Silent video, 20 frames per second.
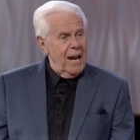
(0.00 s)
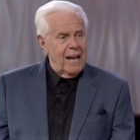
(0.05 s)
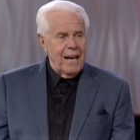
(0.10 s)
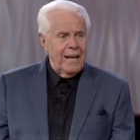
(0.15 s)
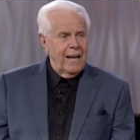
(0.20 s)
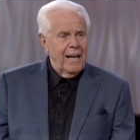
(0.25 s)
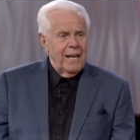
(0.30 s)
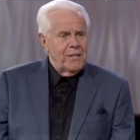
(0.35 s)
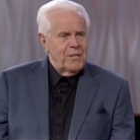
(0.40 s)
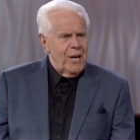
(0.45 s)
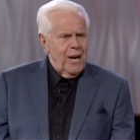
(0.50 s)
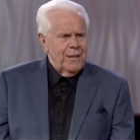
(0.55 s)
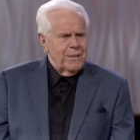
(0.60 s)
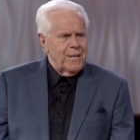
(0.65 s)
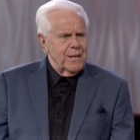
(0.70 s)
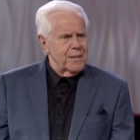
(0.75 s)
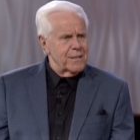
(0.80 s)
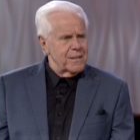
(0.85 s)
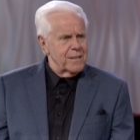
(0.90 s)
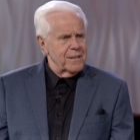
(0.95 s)
They need
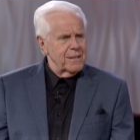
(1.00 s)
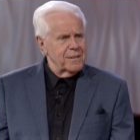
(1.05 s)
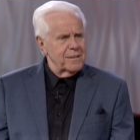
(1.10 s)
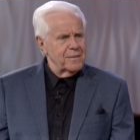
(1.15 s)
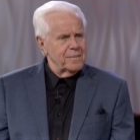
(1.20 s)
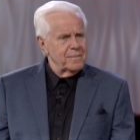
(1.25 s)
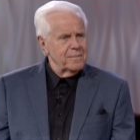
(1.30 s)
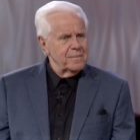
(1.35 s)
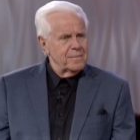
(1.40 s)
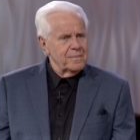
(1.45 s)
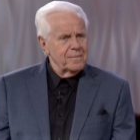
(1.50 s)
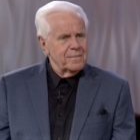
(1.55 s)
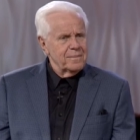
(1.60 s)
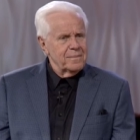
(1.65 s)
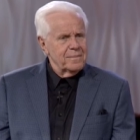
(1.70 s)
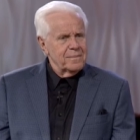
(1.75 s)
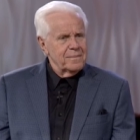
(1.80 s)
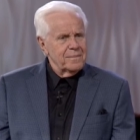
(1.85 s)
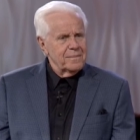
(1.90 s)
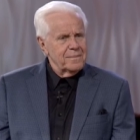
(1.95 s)
Jesus.
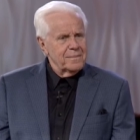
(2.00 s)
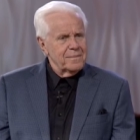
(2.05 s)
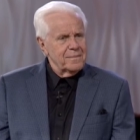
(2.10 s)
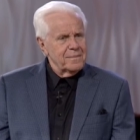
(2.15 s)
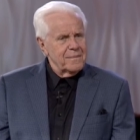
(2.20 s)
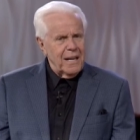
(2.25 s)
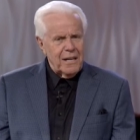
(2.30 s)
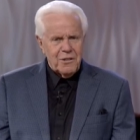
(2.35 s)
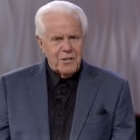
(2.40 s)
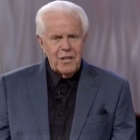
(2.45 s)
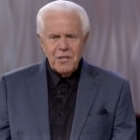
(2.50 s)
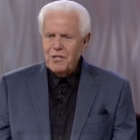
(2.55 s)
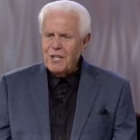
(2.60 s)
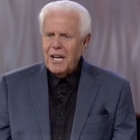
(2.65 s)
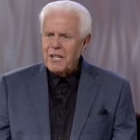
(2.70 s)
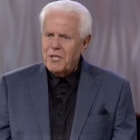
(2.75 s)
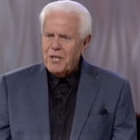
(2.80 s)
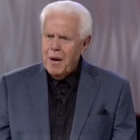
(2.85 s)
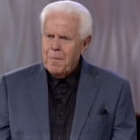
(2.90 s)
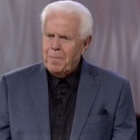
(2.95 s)
That's just
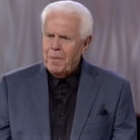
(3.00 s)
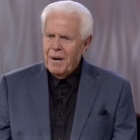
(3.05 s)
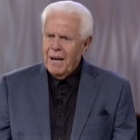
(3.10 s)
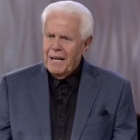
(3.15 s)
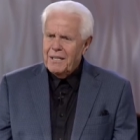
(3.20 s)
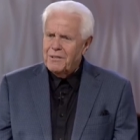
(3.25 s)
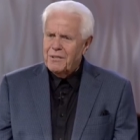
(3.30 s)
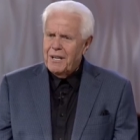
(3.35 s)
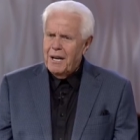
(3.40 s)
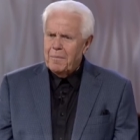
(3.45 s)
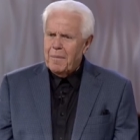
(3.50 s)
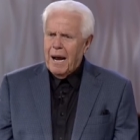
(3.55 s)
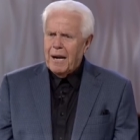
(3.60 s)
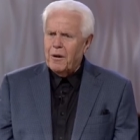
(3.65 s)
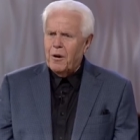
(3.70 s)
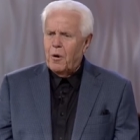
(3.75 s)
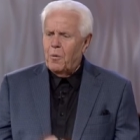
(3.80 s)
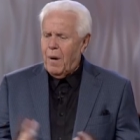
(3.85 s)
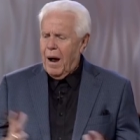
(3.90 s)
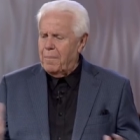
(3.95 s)
that simple, ladies and gentlemen. I don't
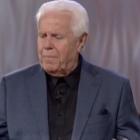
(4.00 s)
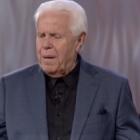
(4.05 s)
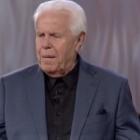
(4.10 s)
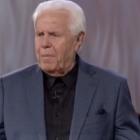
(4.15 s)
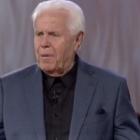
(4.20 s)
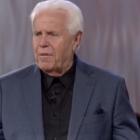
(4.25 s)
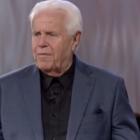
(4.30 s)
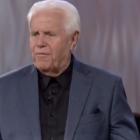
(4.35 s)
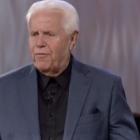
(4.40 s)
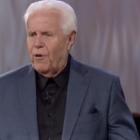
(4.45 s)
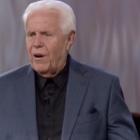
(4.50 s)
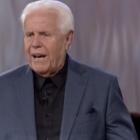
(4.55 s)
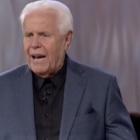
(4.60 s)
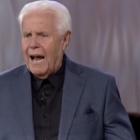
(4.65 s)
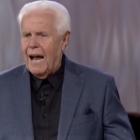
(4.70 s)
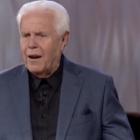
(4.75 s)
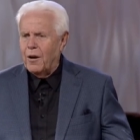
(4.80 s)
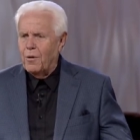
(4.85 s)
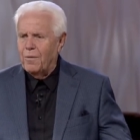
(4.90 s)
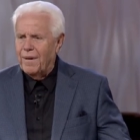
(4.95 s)
know why people would freak
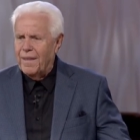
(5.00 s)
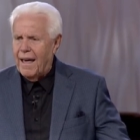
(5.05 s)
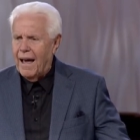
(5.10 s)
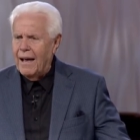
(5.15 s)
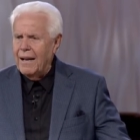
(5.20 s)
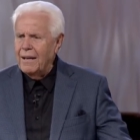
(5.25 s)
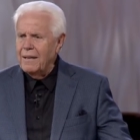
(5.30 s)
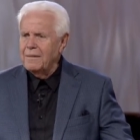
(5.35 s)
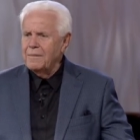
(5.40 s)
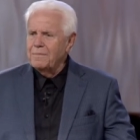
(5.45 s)
out over that.